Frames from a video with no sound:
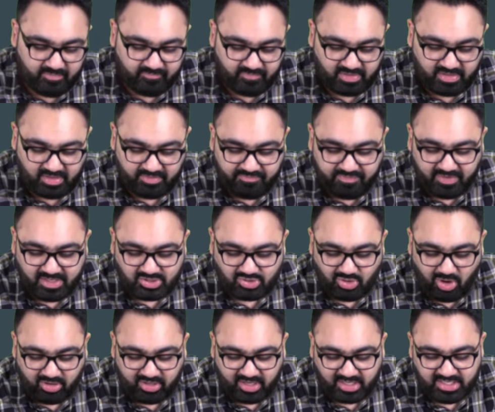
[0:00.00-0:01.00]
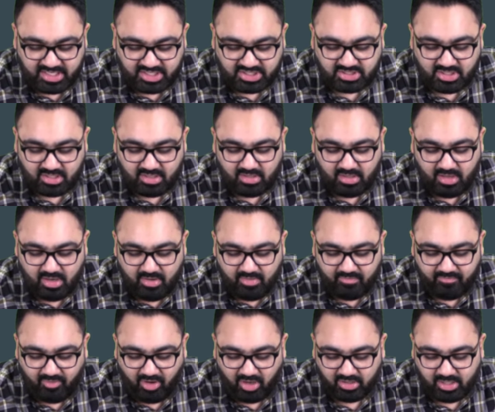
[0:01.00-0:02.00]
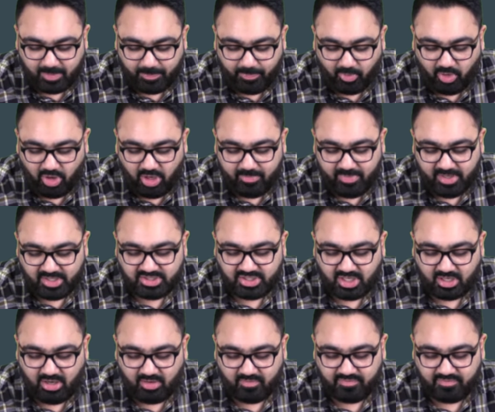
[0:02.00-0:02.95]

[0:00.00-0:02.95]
With reference to organization for the prohibition